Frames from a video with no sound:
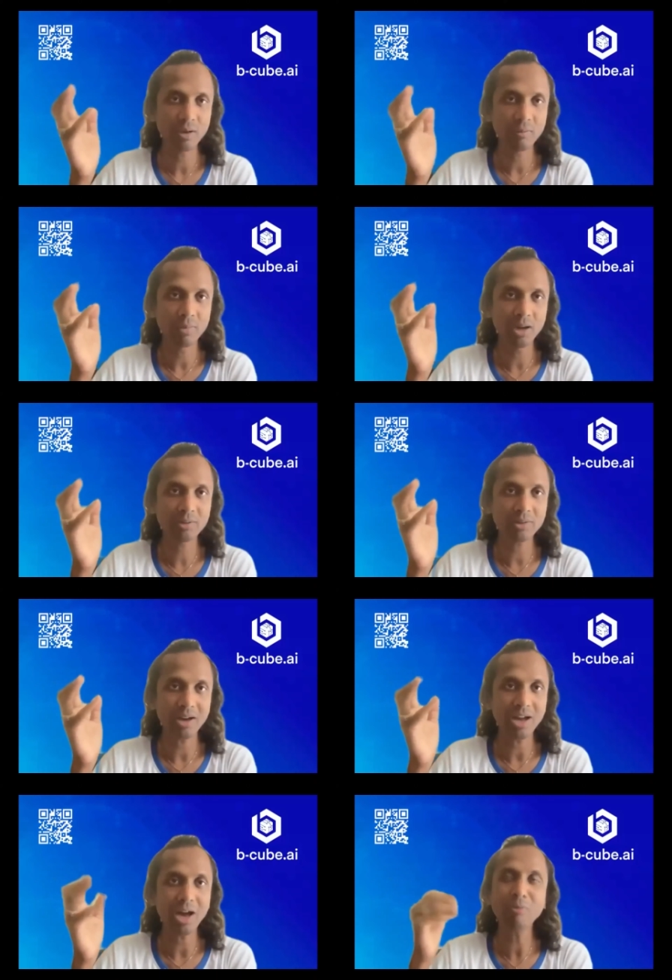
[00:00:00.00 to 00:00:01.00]
but
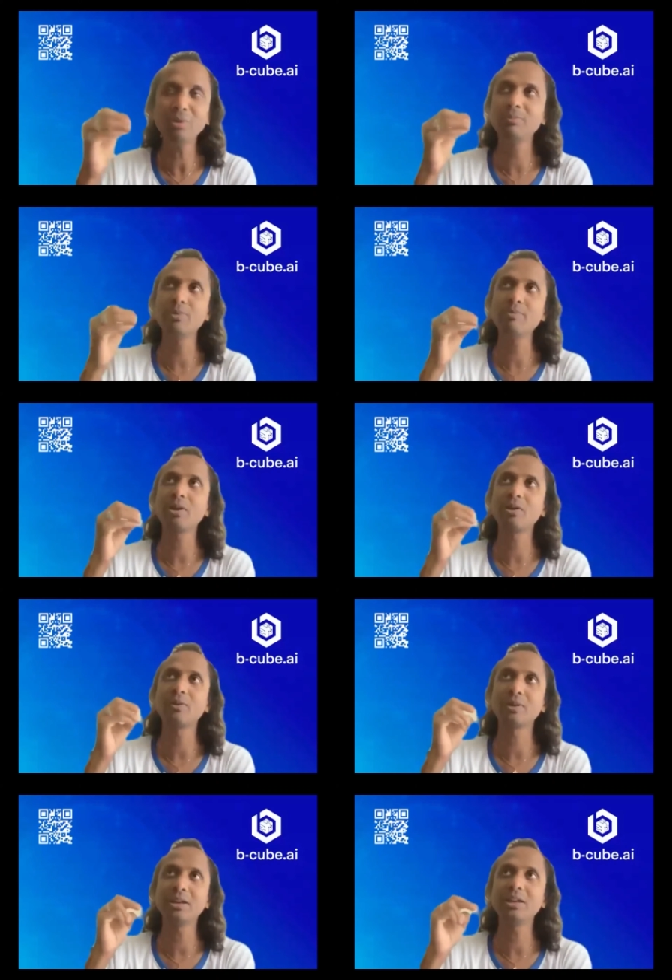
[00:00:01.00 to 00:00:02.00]
how many people are
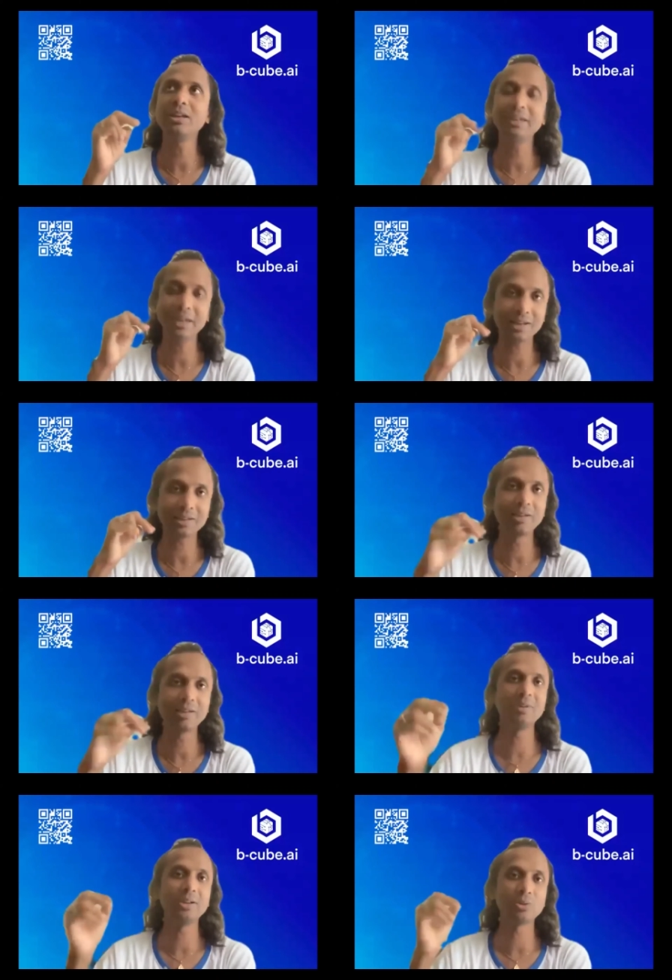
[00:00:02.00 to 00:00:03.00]
really
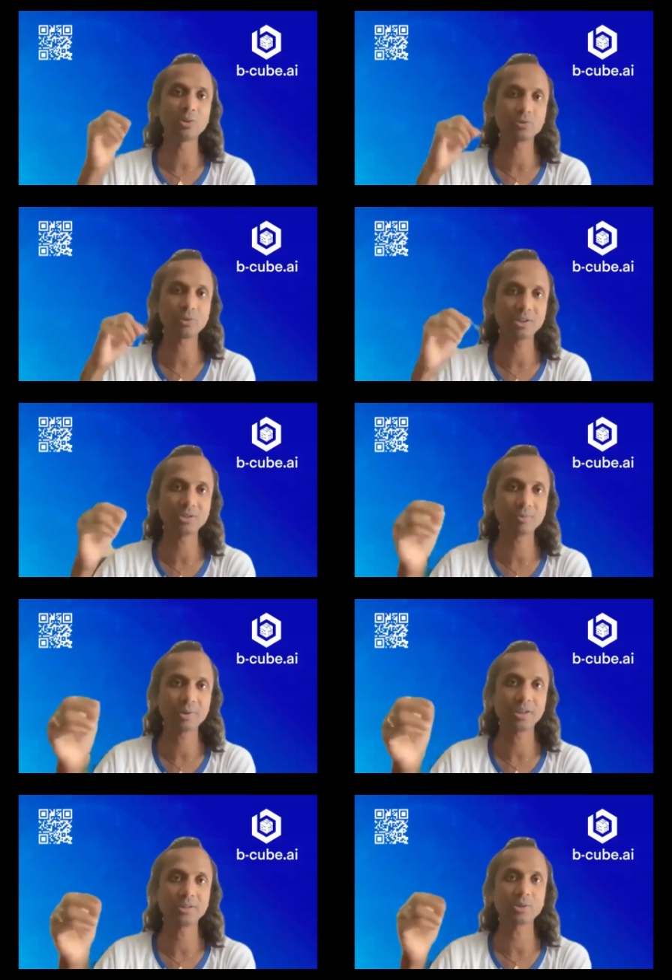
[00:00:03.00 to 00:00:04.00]
actively,
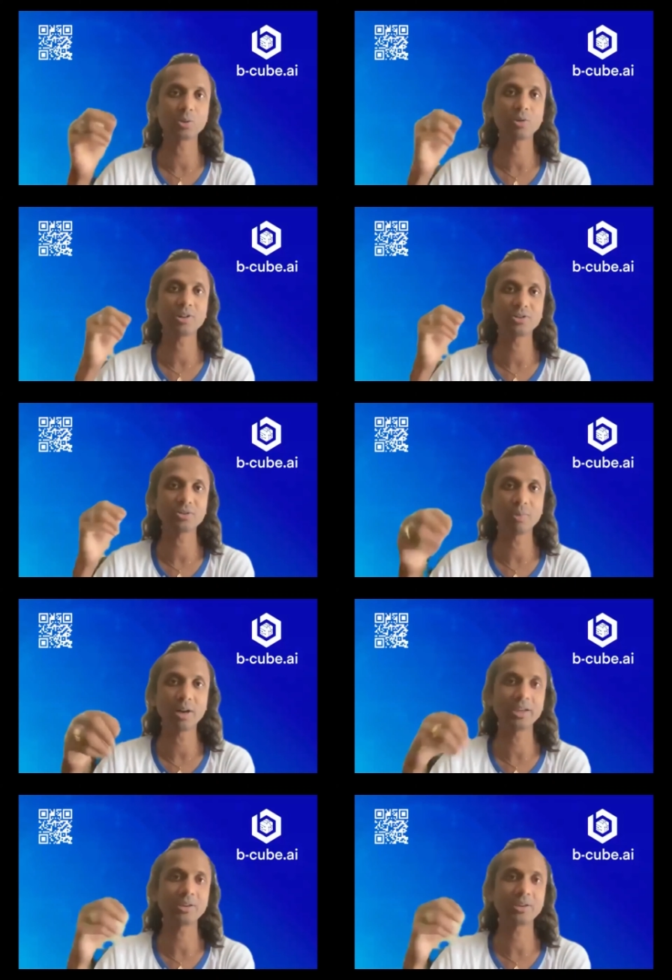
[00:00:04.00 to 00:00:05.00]
transferring the tokens,
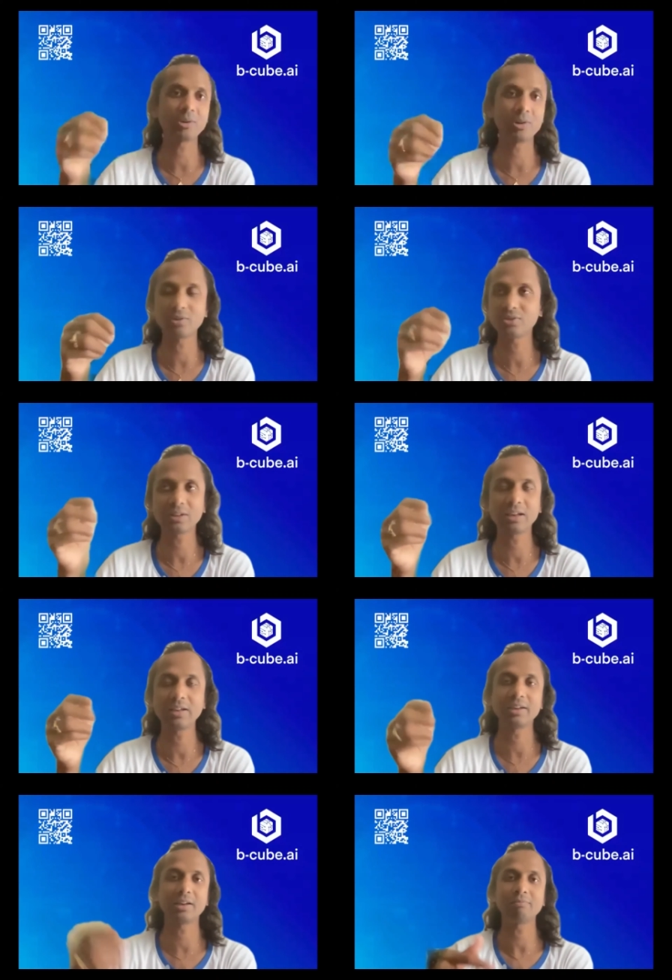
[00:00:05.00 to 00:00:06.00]
buying or
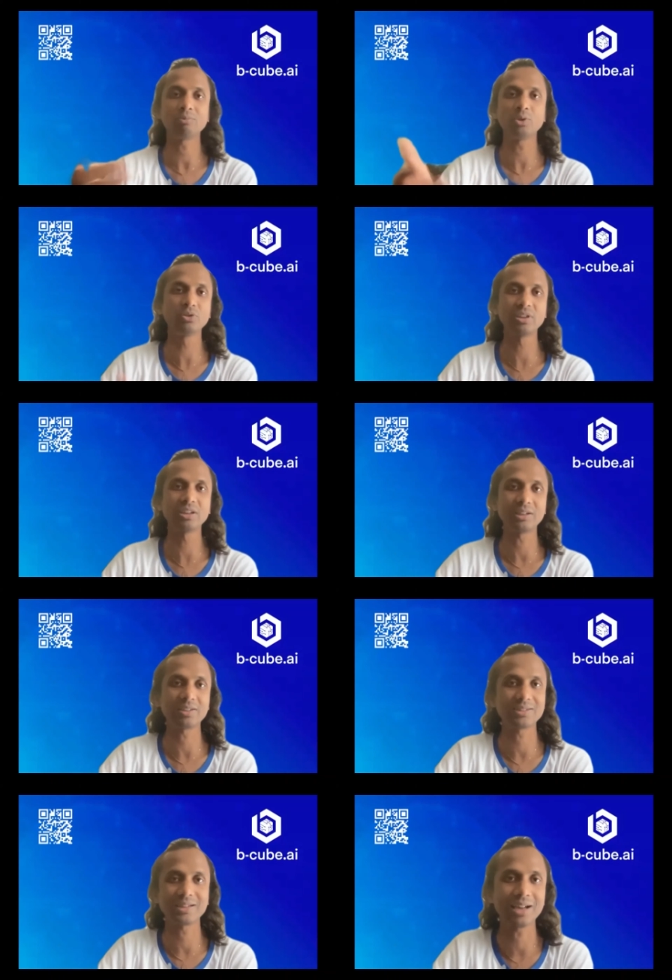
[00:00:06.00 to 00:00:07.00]
selling and using it
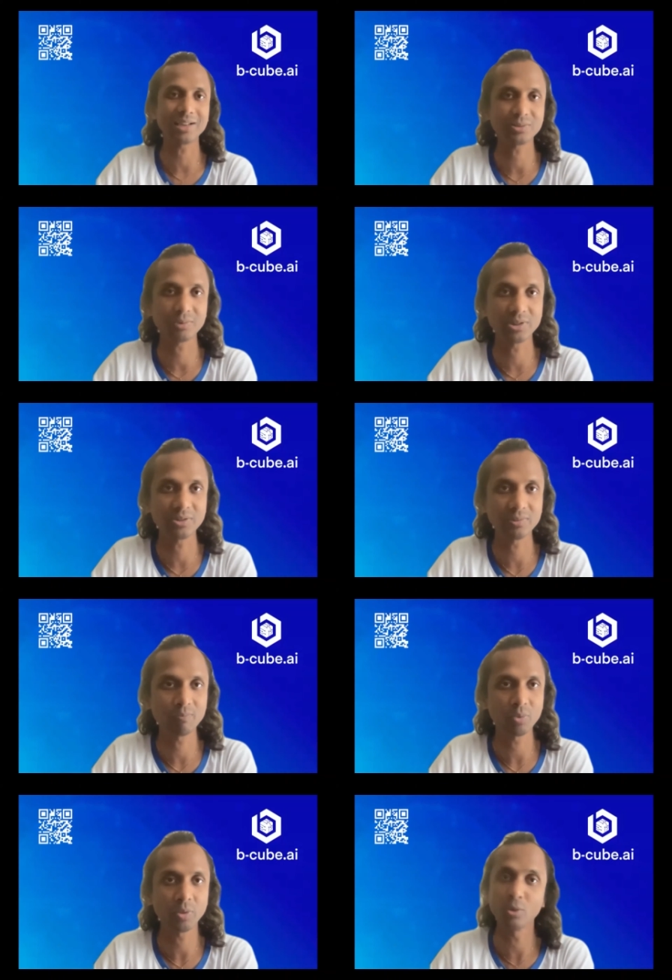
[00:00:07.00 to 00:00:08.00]
as the gas fees?
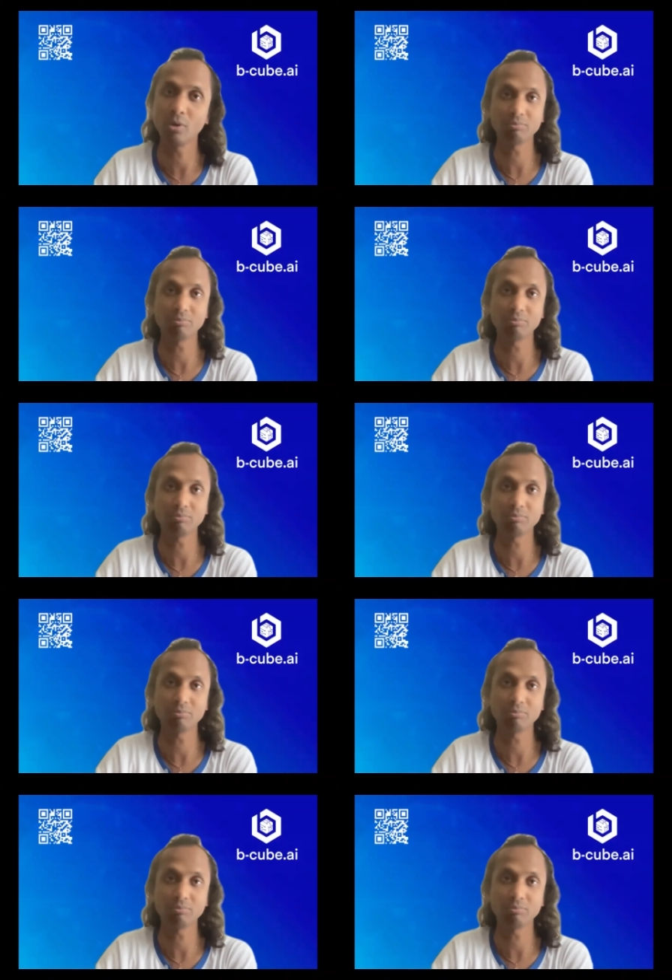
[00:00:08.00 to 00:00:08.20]
No,